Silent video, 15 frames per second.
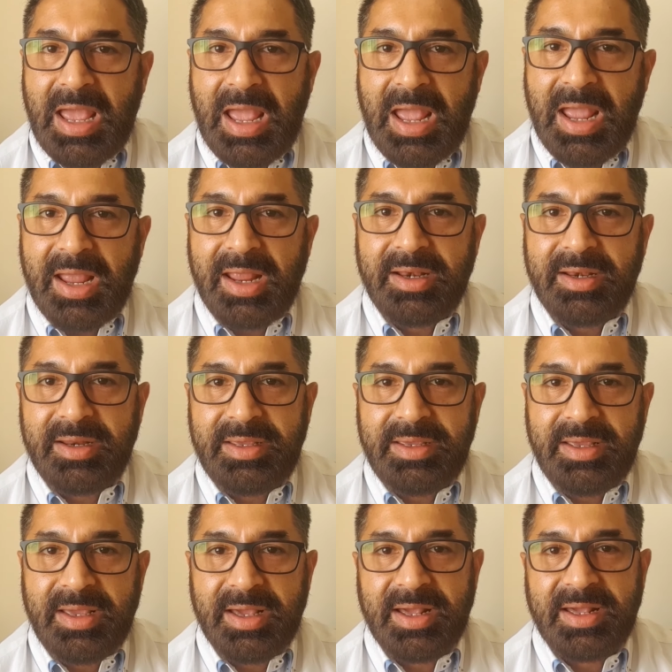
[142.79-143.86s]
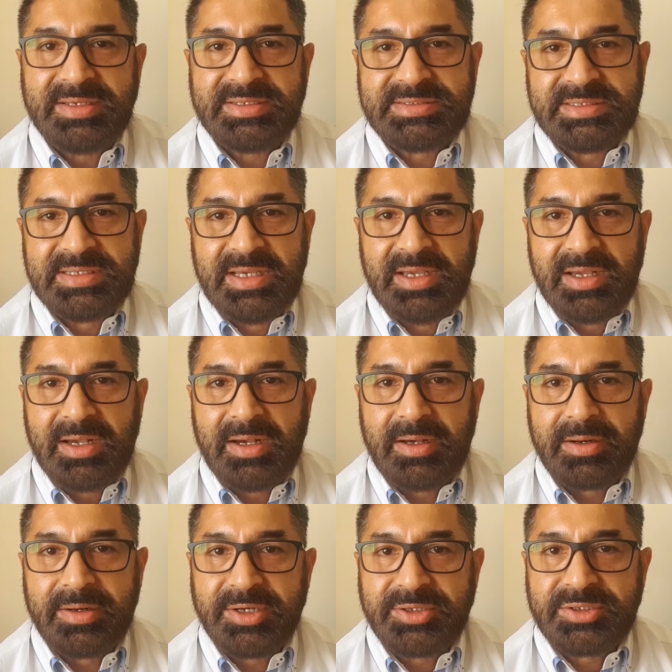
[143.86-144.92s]
and he has a
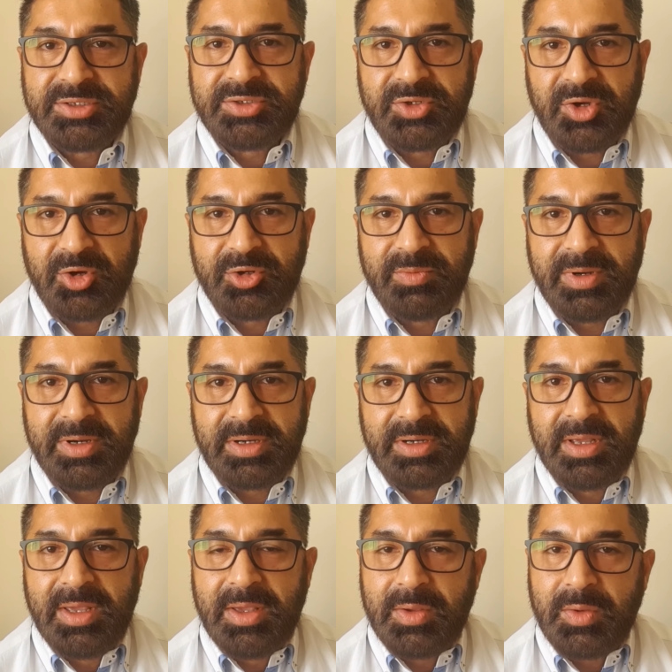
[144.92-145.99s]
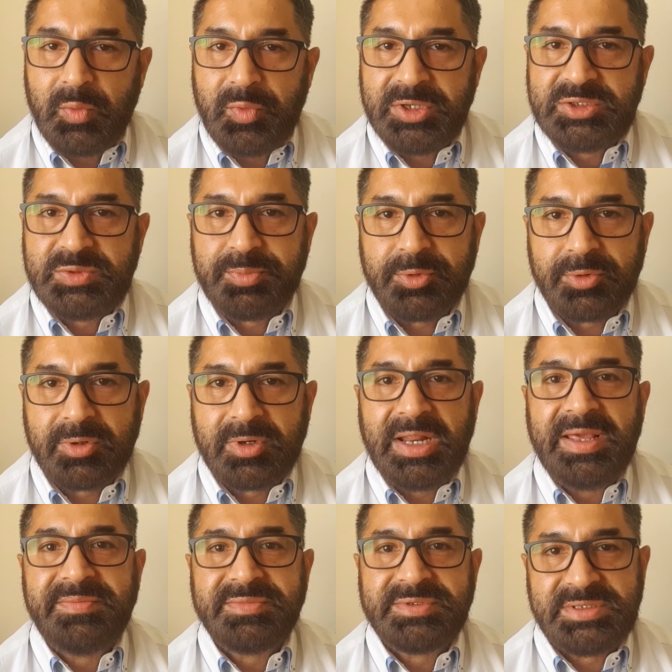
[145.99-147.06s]
written document which
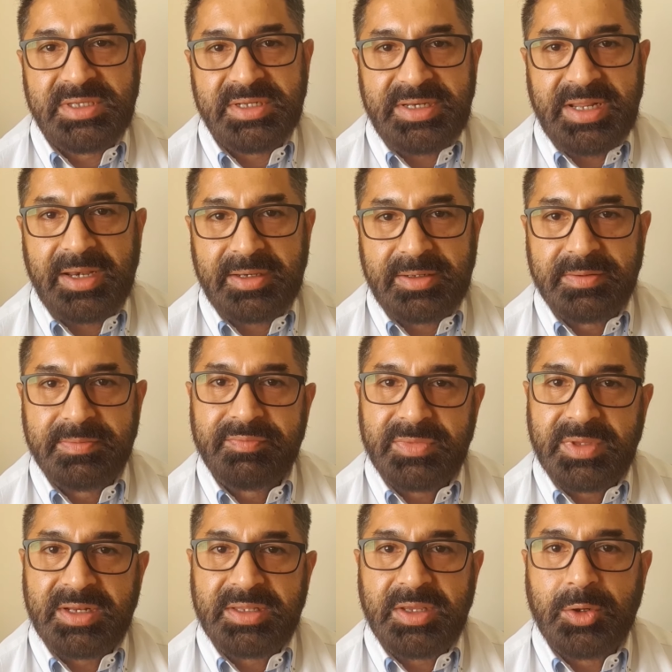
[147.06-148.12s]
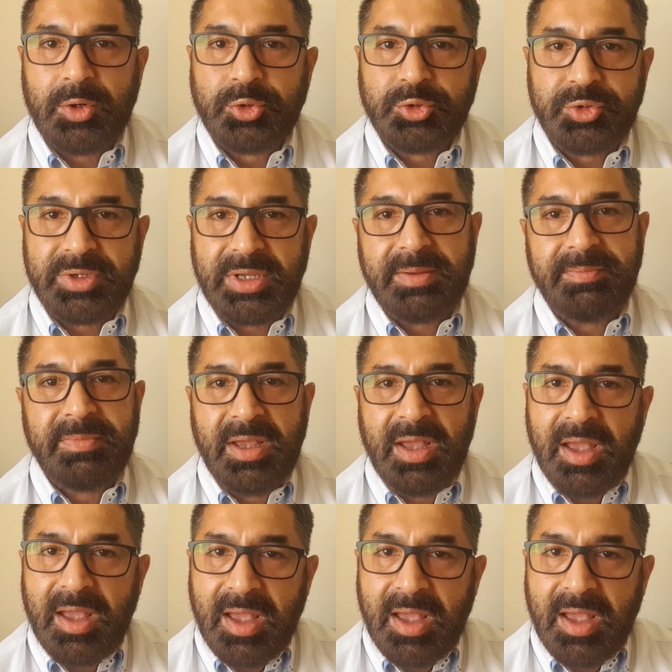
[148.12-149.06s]
proclaims the debt that they owe to him,